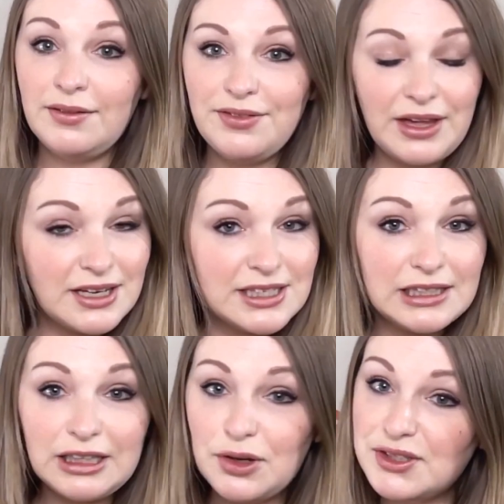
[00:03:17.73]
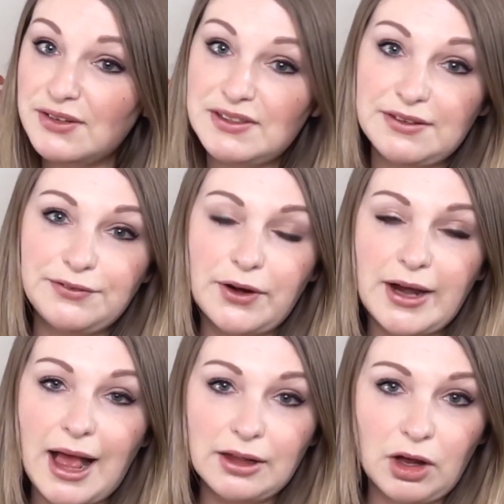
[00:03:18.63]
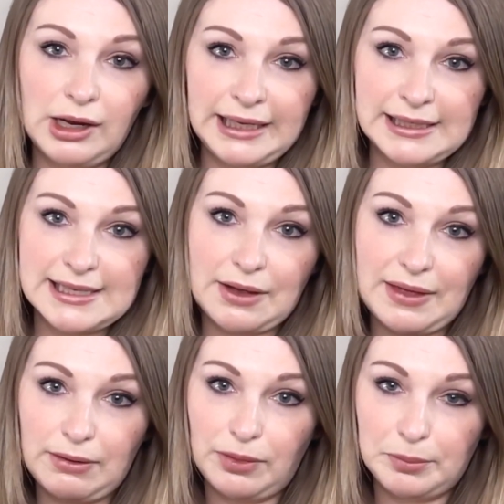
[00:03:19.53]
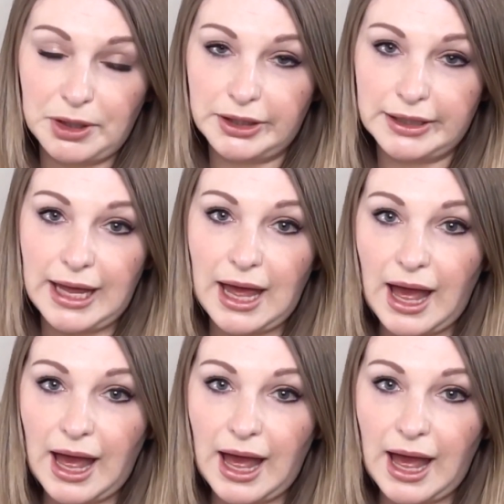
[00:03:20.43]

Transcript: There's loads of different alcohol inks out there on the market.